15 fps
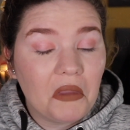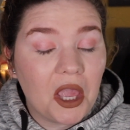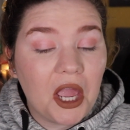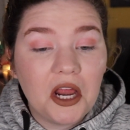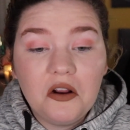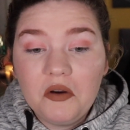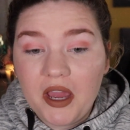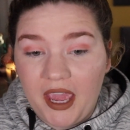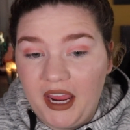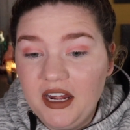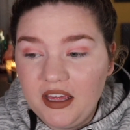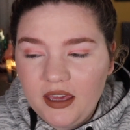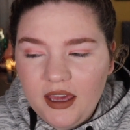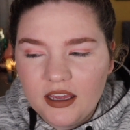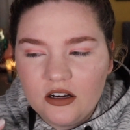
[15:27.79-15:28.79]
I don't hate
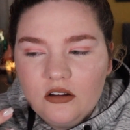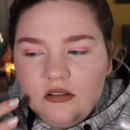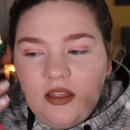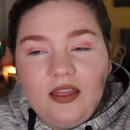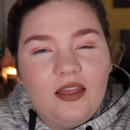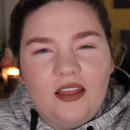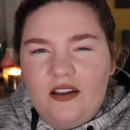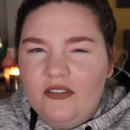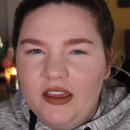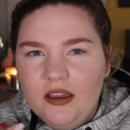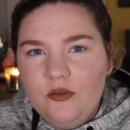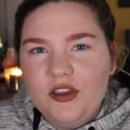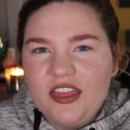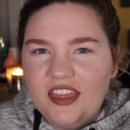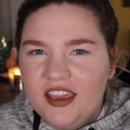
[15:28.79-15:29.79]
it. I don't love it
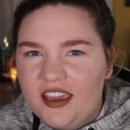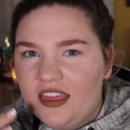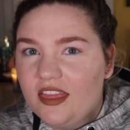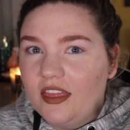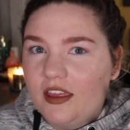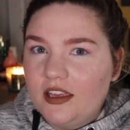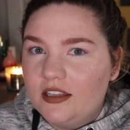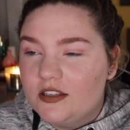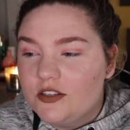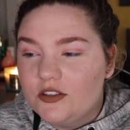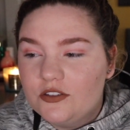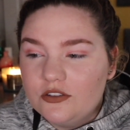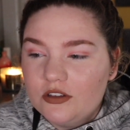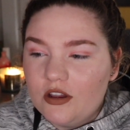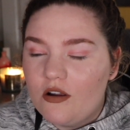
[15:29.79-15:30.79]
with like
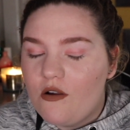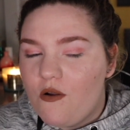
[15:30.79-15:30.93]
this